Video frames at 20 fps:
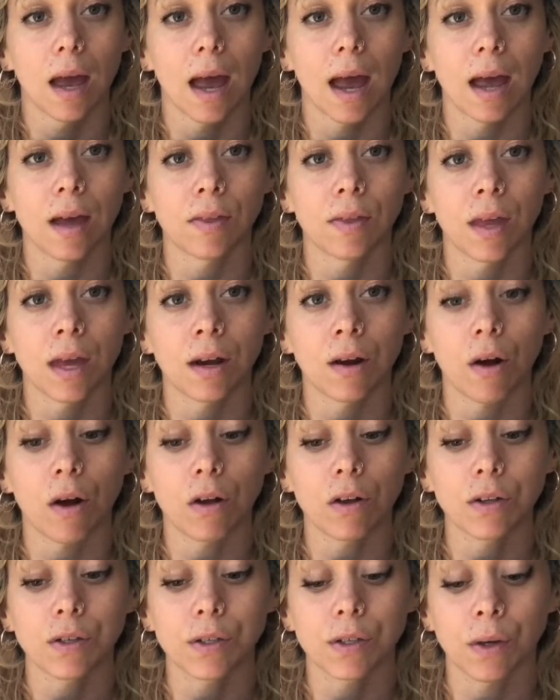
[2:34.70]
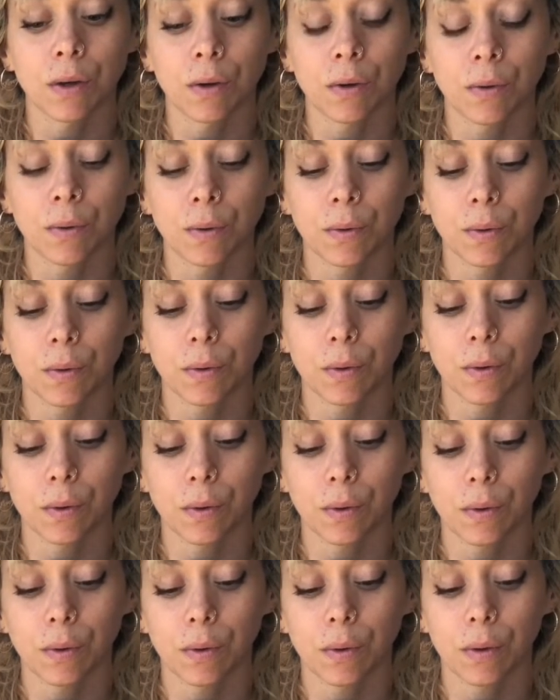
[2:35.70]
And then also
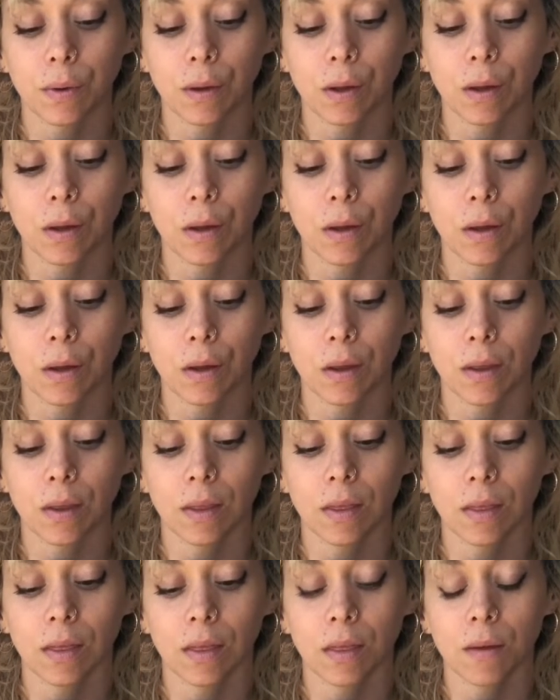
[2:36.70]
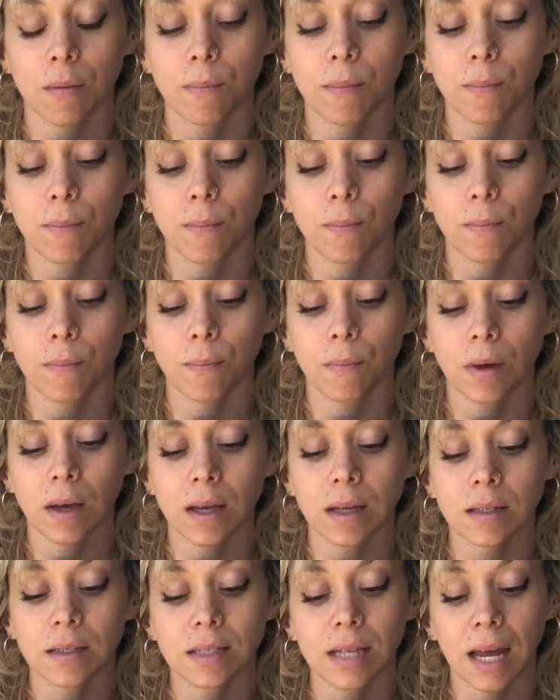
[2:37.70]
the
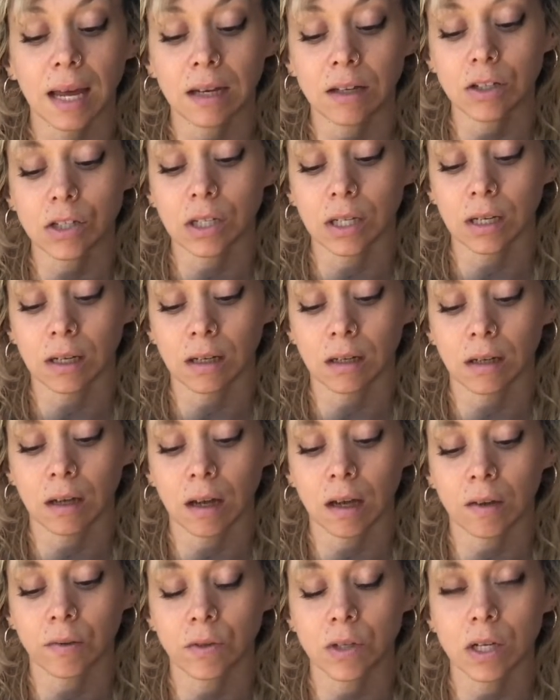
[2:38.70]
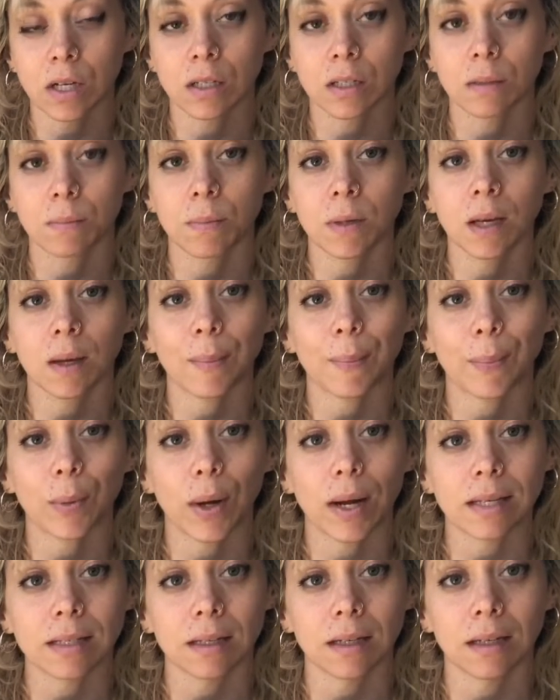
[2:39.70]
intention of just being
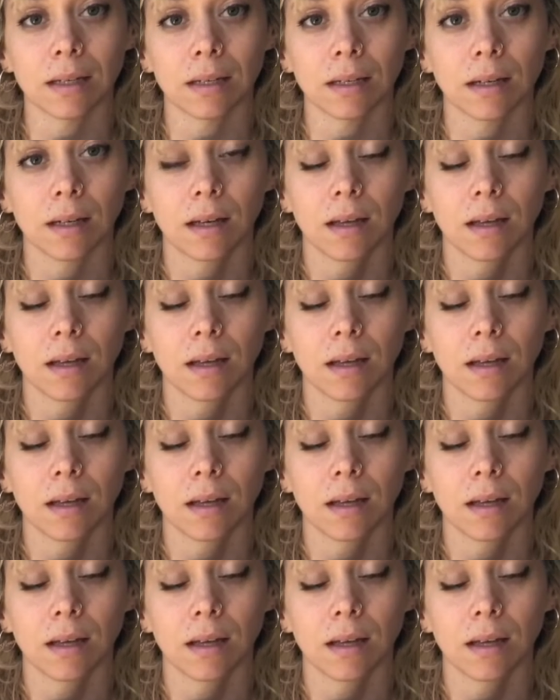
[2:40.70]
present